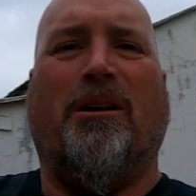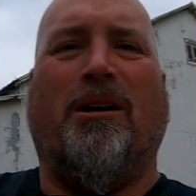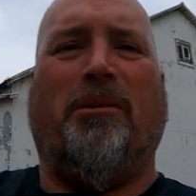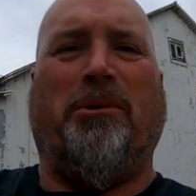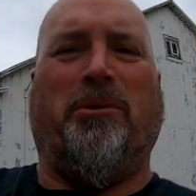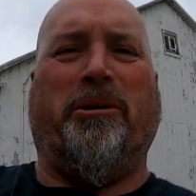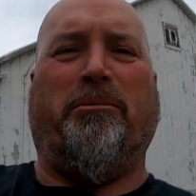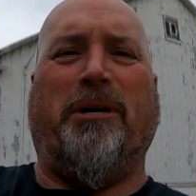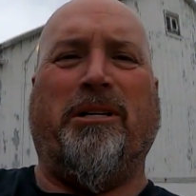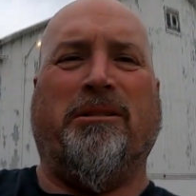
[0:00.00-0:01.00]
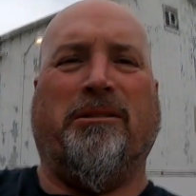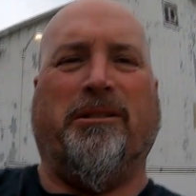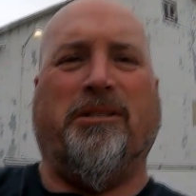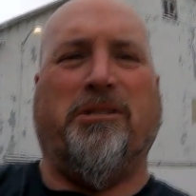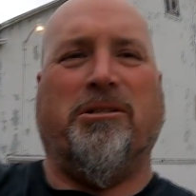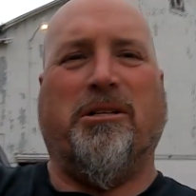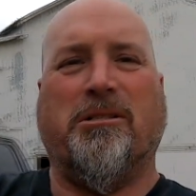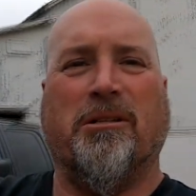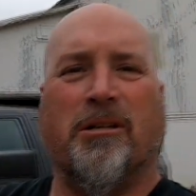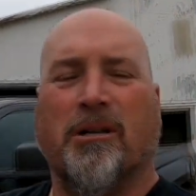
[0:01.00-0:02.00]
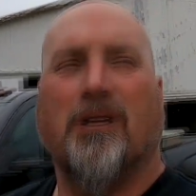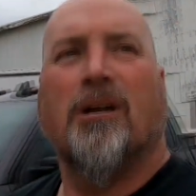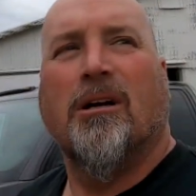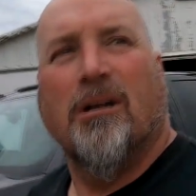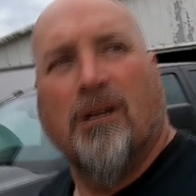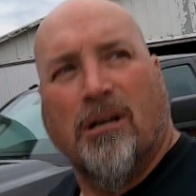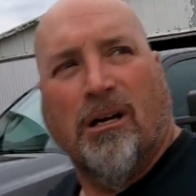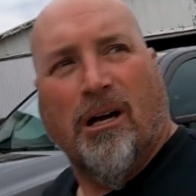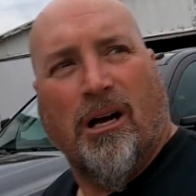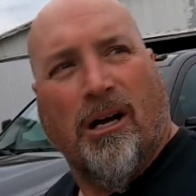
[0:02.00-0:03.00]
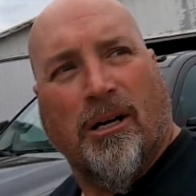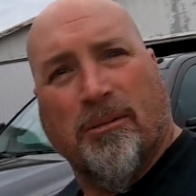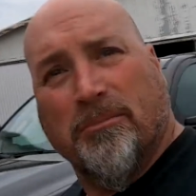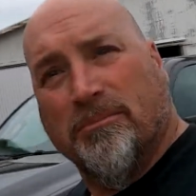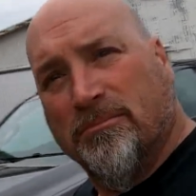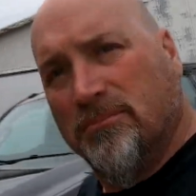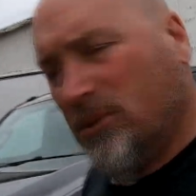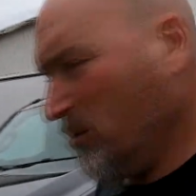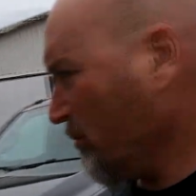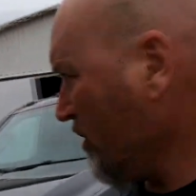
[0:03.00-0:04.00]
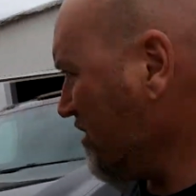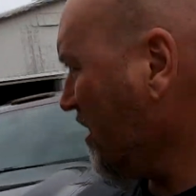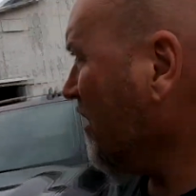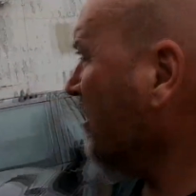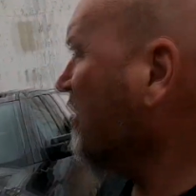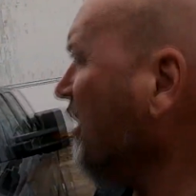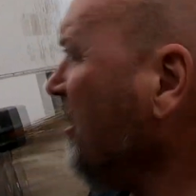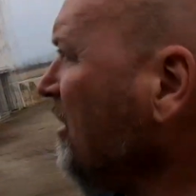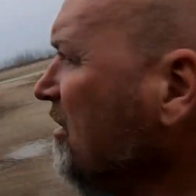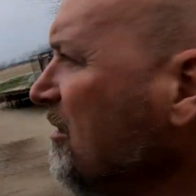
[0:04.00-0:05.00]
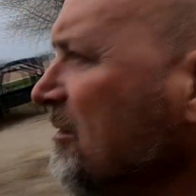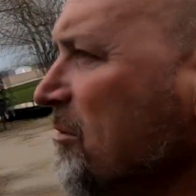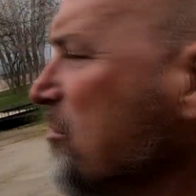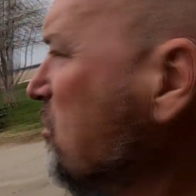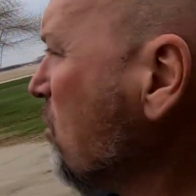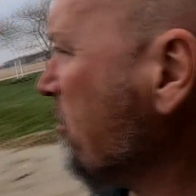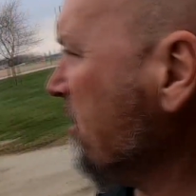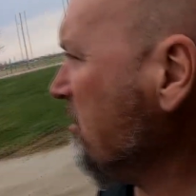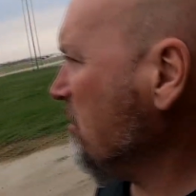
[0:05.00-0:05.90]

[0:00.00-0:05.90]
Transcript: How we doing, everybody? Get you adjusted here. Um, a little breezy out here today. A little stormy to the